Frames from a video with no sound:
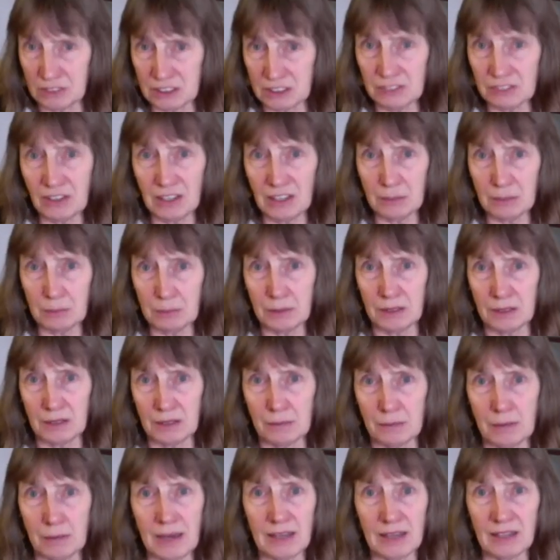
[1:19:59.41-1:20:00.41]
developing a
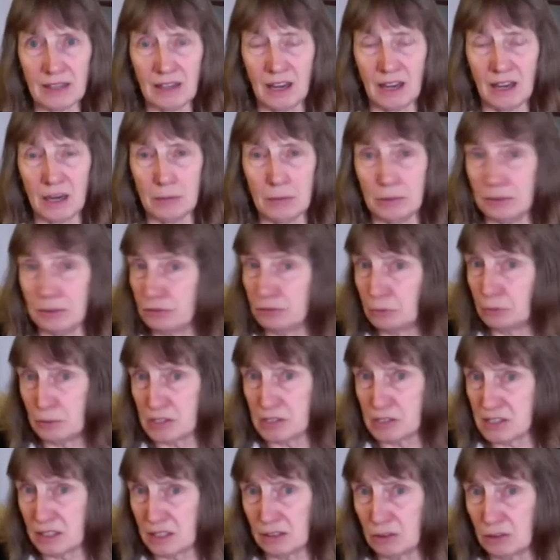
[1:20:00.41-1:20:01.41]
BAC library from a
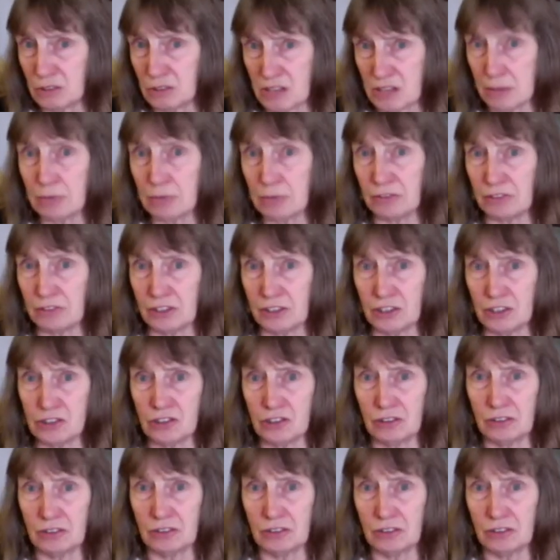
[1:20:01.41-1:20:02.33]
single zebrafish.